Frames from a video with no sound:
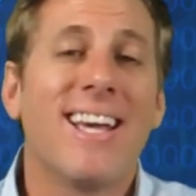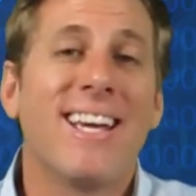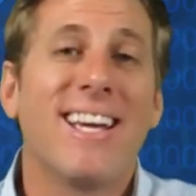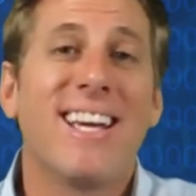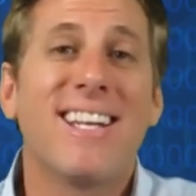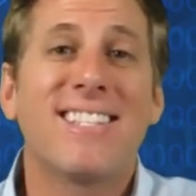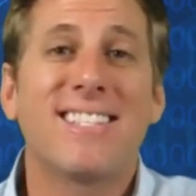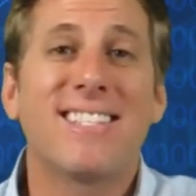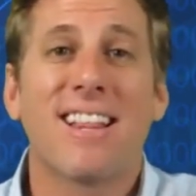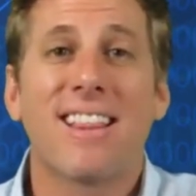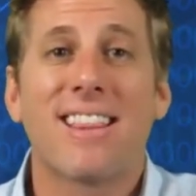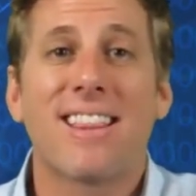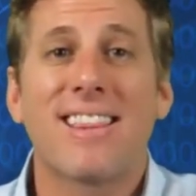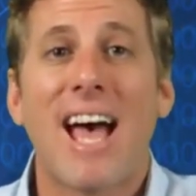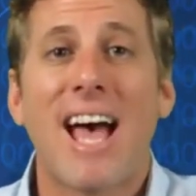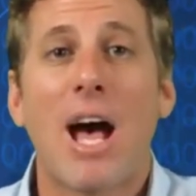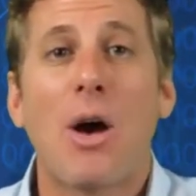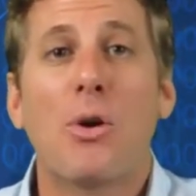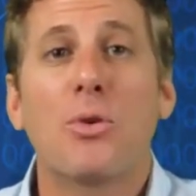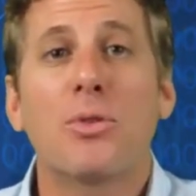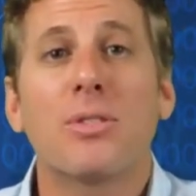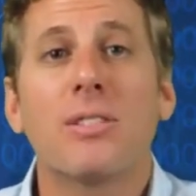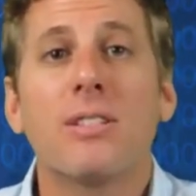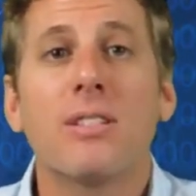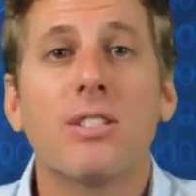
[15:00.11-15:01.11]
it's
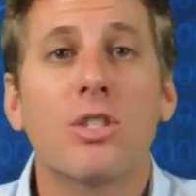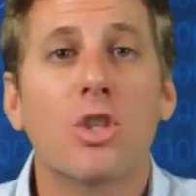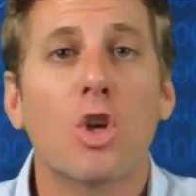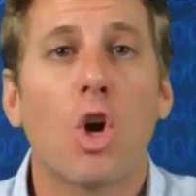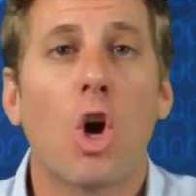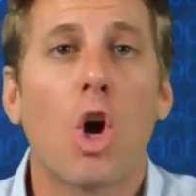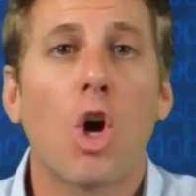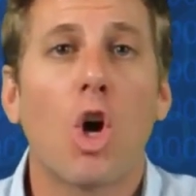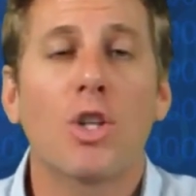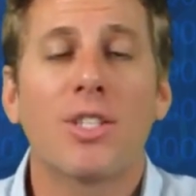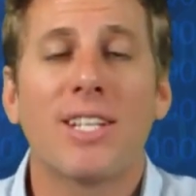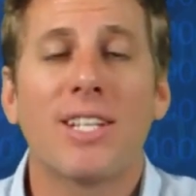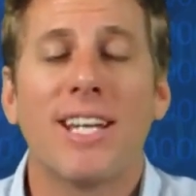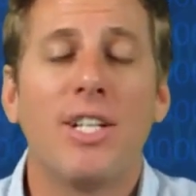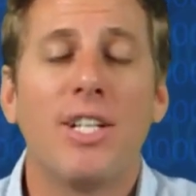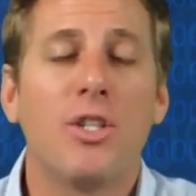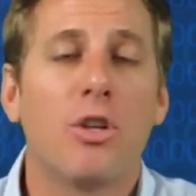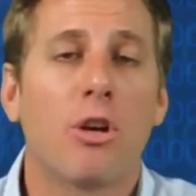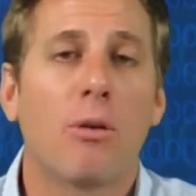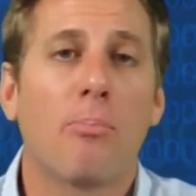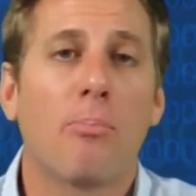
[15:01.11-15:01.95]
1,000 songs in your